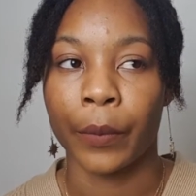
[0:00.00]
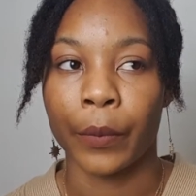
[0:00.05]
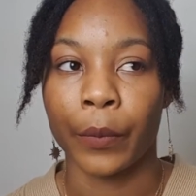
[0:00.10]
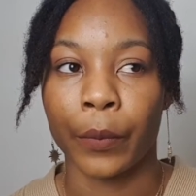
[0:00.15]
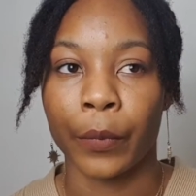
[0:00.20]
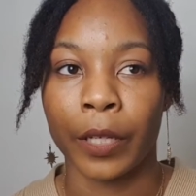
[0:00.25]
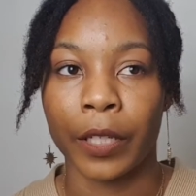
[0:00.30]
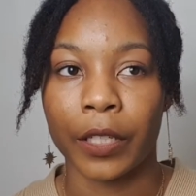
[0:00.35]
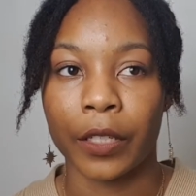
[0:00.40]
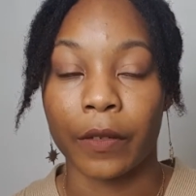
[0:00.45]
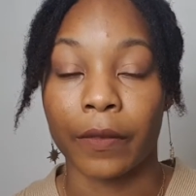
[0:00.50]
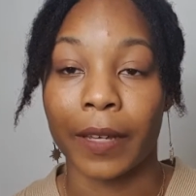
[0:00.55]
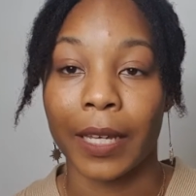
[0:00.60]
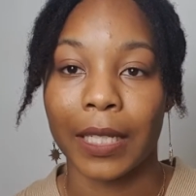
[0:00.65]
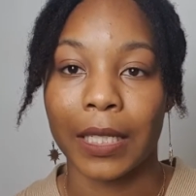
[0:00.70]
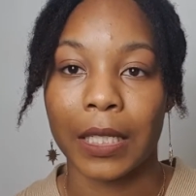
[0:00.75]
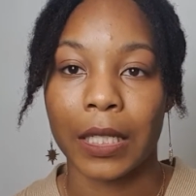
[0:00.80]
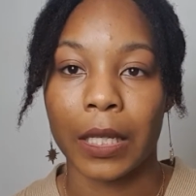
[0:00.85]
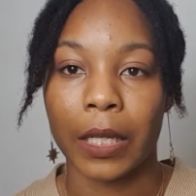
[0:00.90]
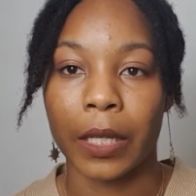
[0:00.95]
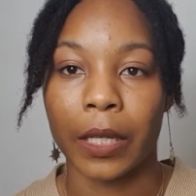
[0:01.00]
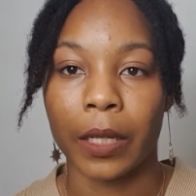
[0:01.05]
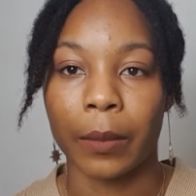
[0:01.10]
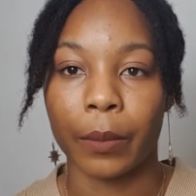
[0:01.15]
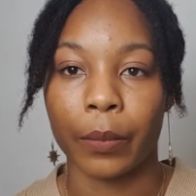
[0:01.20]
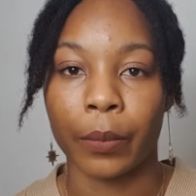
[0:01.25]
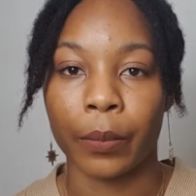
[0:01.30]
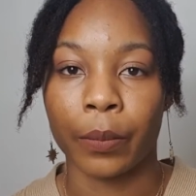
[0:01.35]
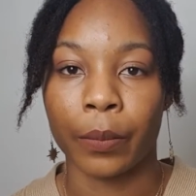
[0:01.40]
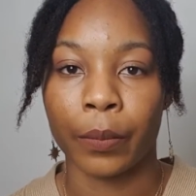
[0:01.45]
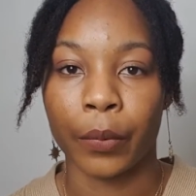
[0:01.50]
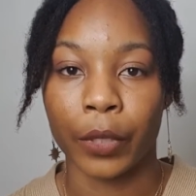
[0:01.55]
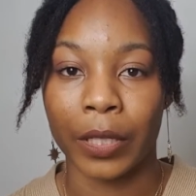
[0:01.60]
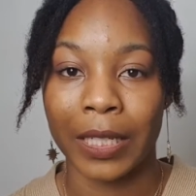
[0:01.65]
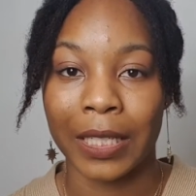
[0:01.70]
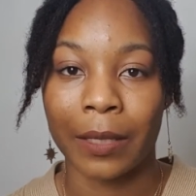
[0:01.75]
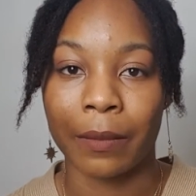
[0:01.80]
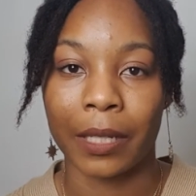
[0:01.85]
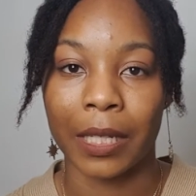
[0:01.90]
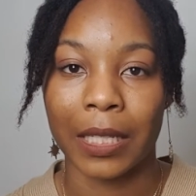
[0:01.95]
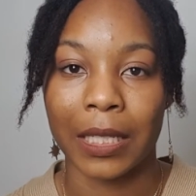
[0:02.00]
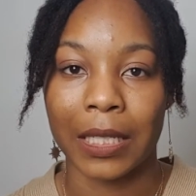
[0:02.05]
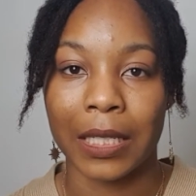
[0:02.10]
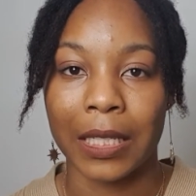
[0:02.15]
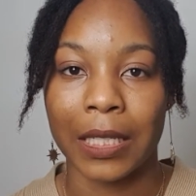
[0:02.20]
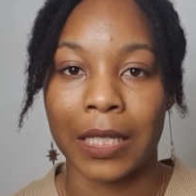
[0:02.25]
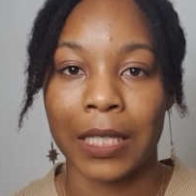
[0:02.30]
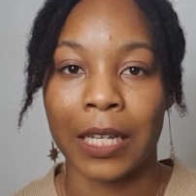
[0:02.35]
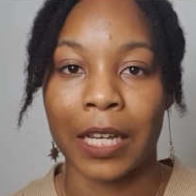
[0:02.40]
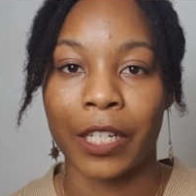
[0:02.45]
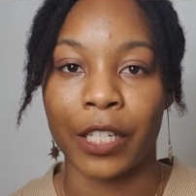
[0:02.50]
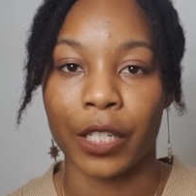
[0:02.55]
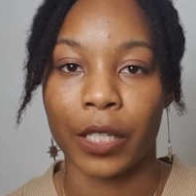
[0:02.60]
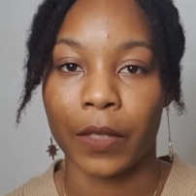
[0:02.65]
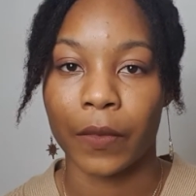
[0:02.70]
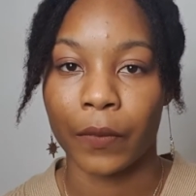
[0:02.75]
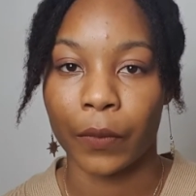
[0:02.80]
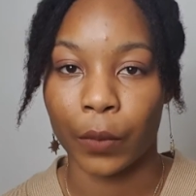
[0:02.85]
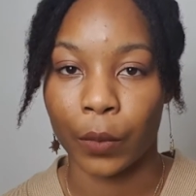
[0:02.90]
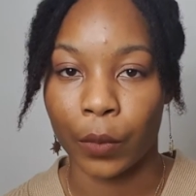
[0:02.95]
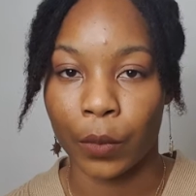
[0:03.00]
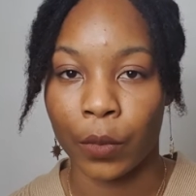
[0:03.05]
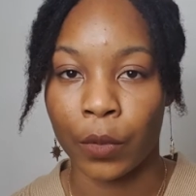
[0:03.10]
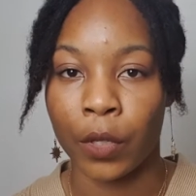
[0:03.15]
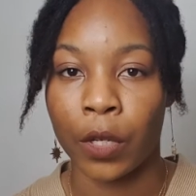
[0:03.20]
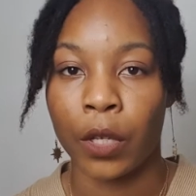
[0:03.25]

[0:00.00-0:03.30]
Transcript: which affects the body's ability to digest food,